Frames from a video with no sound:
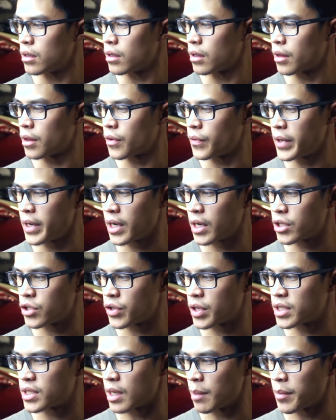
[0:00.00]

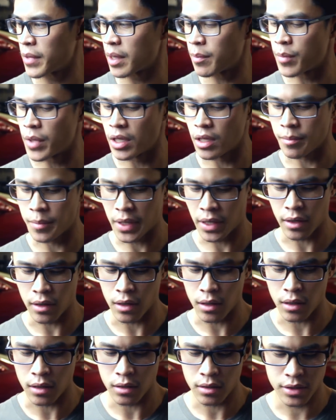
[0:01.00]
300 something
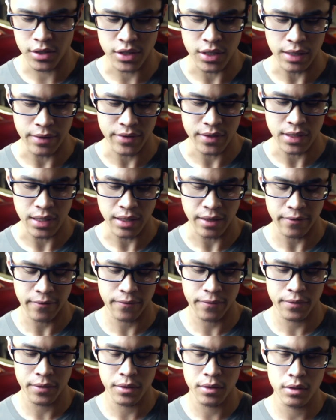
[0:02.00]
millimeter chef's
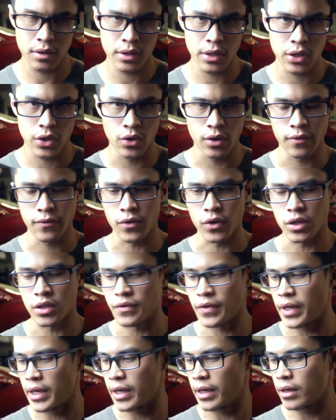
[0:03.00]
knife, Crew Forge
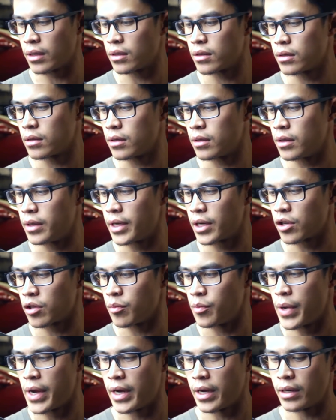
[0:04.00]
V, nickel
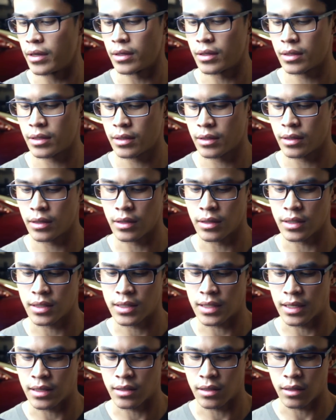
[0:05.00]
band in the
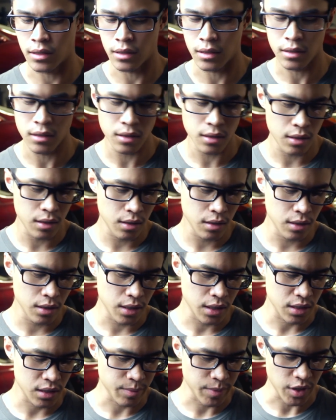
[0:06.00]
center.
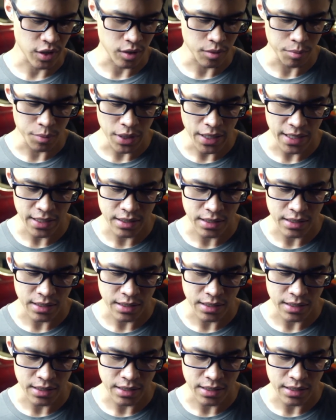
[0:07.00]
It's going to be all blacked